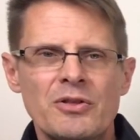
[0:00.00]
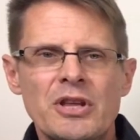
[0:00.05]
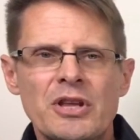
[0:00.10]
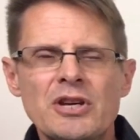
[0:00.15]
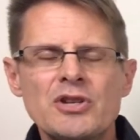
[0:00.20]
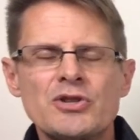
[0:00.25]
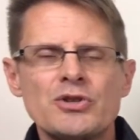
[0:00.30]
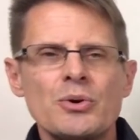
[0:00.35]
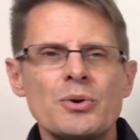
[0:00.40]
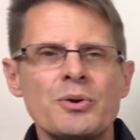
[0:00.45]

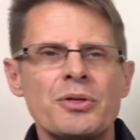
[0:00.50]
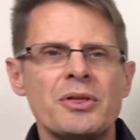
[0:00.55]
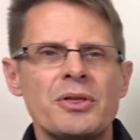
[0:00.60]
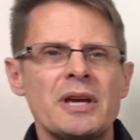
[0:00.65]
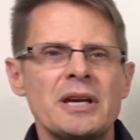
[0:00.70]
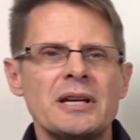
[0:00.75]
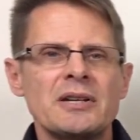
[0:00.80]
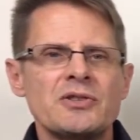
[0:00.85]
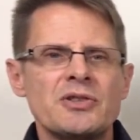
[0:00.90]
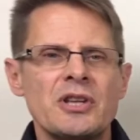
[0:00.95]
These are
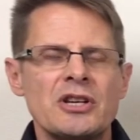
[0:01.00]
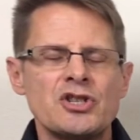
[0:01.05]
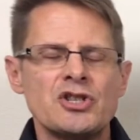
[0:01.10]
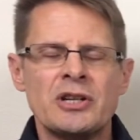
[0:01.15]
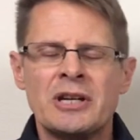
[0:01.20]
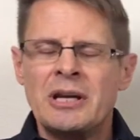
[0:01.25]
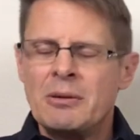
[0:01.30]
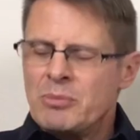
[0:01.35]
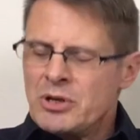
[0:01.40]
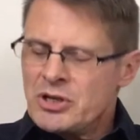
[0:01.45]
things
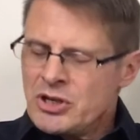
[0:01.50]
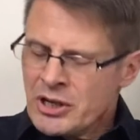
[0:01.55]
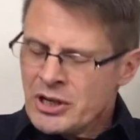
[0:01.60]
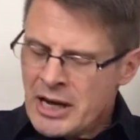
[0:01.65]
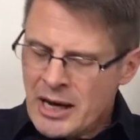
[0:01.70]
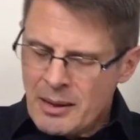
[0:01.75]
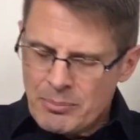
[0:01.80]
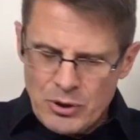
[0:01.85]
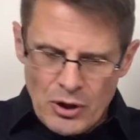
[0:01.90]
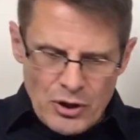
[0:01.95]
that can be
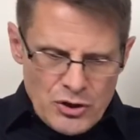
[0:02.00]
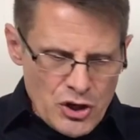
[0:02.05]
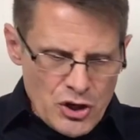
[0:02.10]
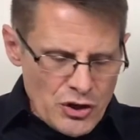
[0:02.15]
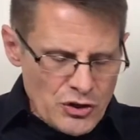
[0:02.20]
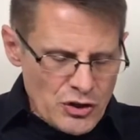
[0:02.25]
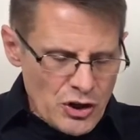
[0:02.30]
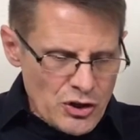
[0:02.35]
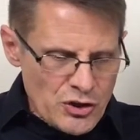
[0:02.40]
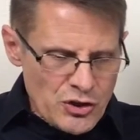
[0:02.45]
kept on
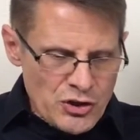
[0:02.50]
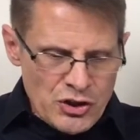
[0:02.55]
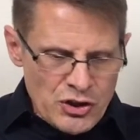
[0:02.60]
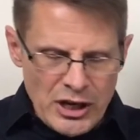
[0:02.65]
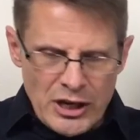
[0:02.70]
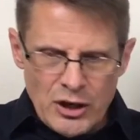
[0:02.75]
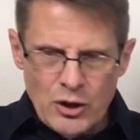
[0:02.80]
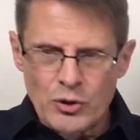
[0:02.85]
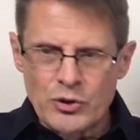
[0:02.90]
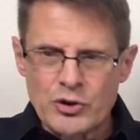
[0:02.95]
just a
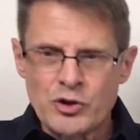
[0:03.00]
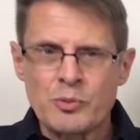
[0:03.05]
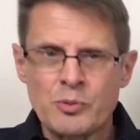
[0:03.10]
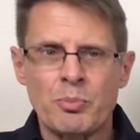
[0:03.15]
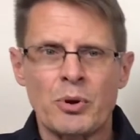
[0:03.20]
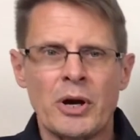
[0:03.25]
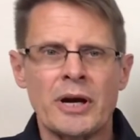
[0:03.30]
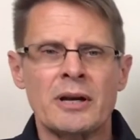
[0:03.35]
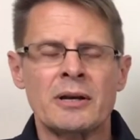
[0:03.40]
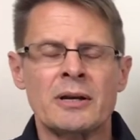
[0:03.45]
single
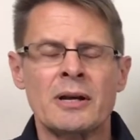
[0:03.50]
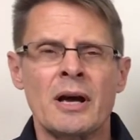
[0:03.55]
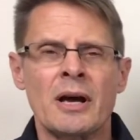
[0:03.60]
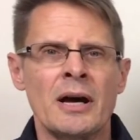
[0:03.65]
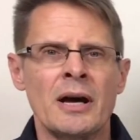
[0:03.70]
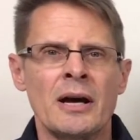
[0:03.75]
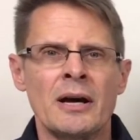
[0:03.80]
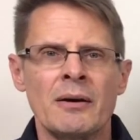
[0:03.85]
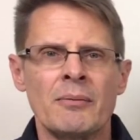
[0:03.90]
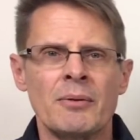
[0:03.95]

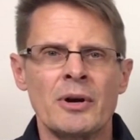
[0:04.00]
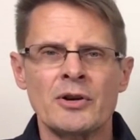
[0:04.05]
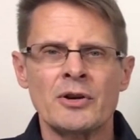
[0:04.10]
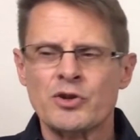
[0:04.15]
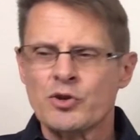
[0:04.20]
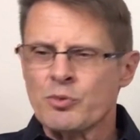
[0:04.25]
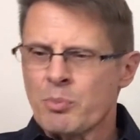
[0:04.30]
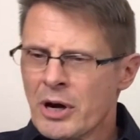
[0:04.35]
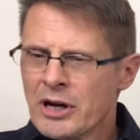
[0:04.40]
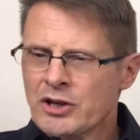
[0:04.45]

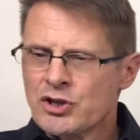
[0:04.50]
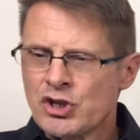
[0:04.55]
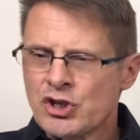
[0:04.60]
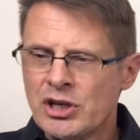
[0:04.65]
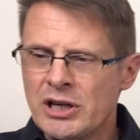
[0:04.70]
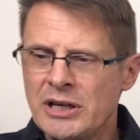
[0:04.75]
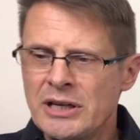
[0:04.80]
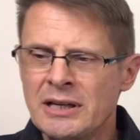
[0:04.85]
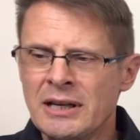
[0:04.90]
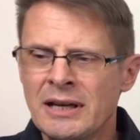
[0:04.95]

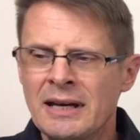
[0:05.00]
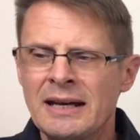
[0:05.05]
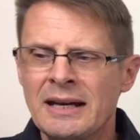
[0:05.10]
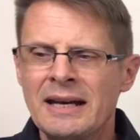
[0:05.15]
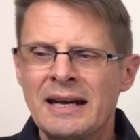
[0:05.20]
spreadsheet,